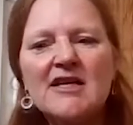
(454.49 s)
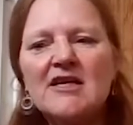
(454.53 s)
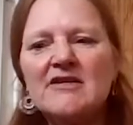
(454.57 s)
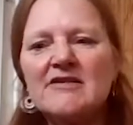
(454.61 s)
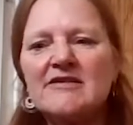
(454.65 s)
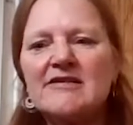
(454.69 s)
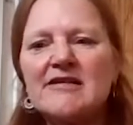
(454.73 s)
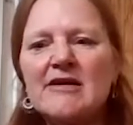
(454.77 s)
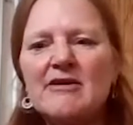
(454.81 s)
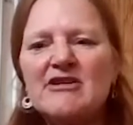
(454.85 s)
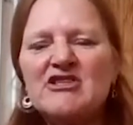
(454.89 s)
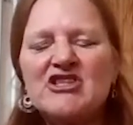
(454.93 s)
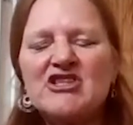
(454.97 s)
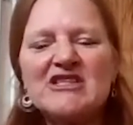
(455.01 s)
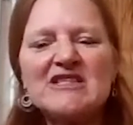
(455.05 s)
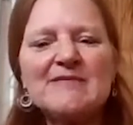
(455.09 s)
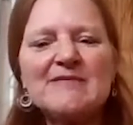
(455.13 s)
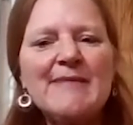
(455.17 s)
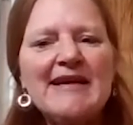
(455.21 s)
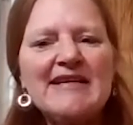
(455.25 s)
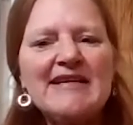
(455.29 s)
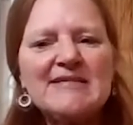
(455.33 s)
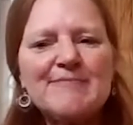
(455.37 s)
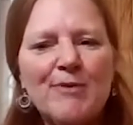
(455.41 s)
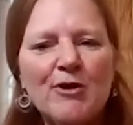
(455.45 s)
So it just
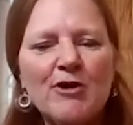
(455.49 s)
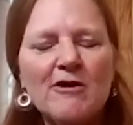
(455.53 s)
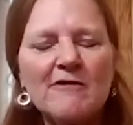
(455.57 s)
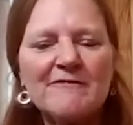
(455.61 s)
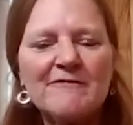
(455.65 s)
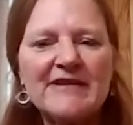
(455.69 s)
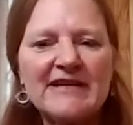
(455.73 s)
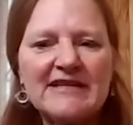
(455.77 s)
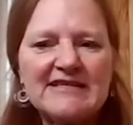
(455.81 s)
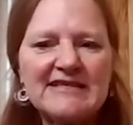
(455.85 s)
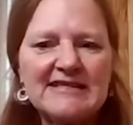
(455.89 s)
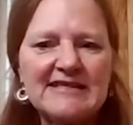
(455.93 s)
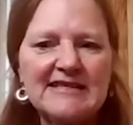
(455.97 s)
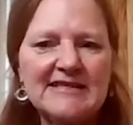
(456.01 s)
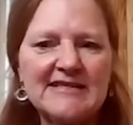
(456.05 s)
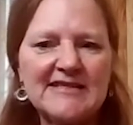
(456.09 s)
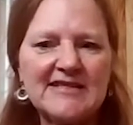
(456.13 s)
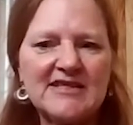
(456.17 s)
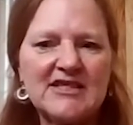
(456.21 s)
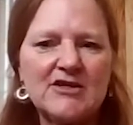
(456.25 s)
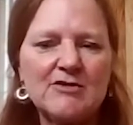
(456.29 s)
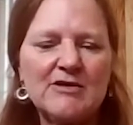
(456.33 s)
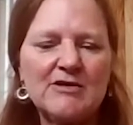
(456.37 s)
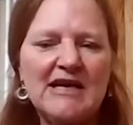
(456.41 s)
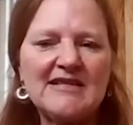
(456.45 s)
makes perfect sense
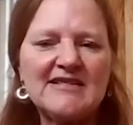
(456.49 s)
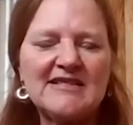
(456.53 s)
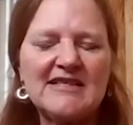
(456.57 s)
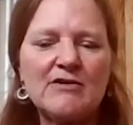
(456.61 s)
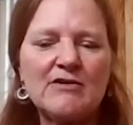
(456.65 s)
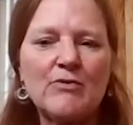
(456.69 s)
to us.